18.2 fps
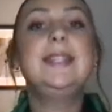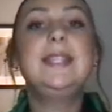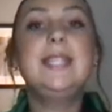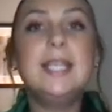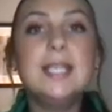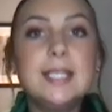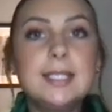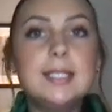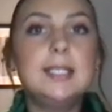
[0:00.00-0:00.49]

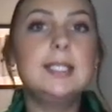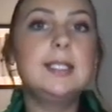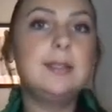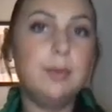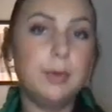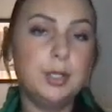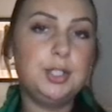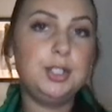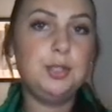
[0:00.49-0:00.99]
This is
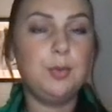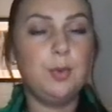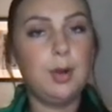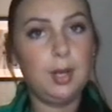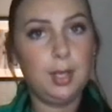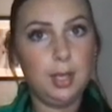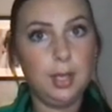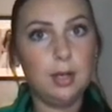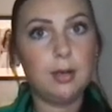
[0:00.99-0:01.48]
what you
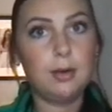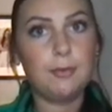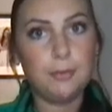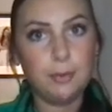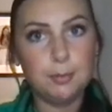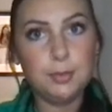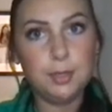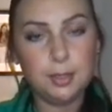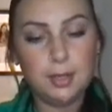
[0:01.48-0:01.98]
want to hear
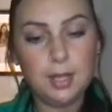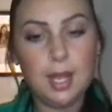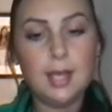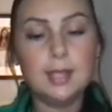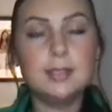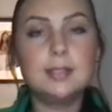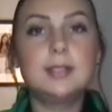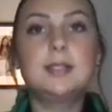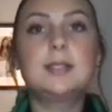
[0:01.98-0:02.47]
from your
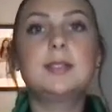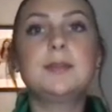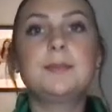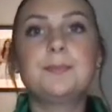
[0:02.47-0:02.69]
guests.